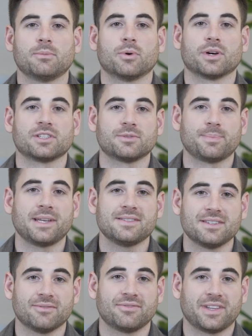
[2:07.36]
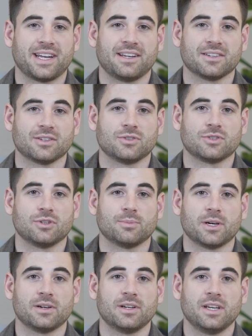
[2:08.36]
be more expensive for that end
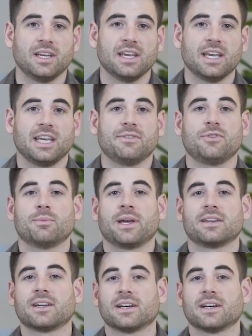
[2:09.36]
consumer. If your main